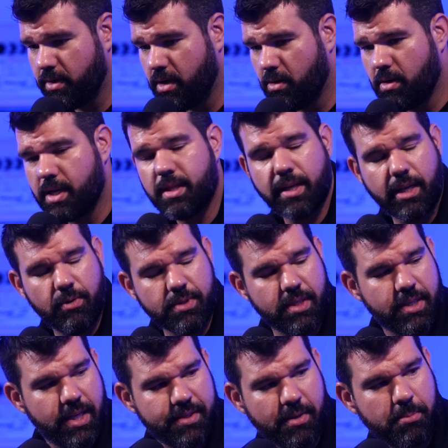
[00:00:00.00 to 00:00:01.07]
you know, I think he was a
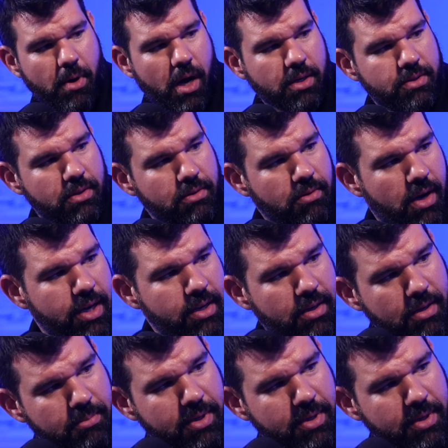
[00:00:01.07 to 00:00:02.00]
decent boxer, right?